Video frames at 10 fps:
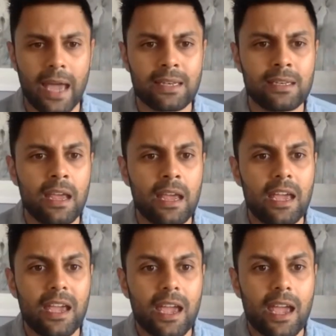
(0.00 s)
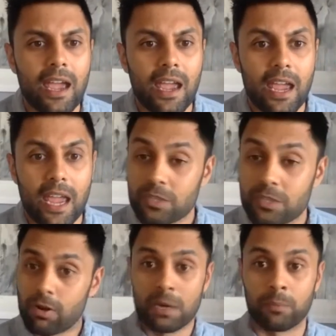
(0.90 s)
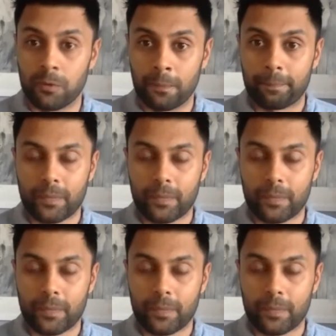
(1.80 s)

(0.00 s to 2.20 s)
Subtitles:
And it was incredible.